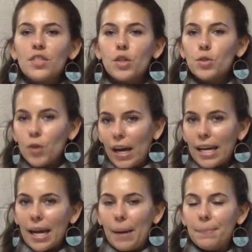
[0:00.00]
So
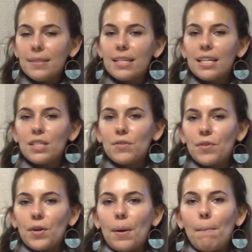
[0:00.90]
Tri-M stands
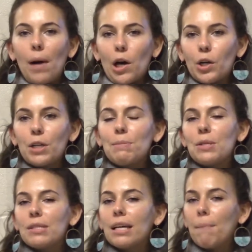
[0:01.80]
for Modern
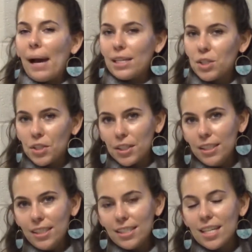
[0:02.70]
Music
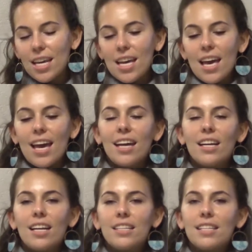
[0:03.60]
Masters,
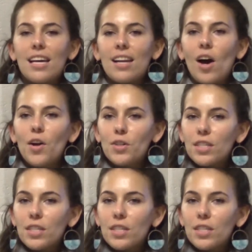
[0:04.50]
and it is an honor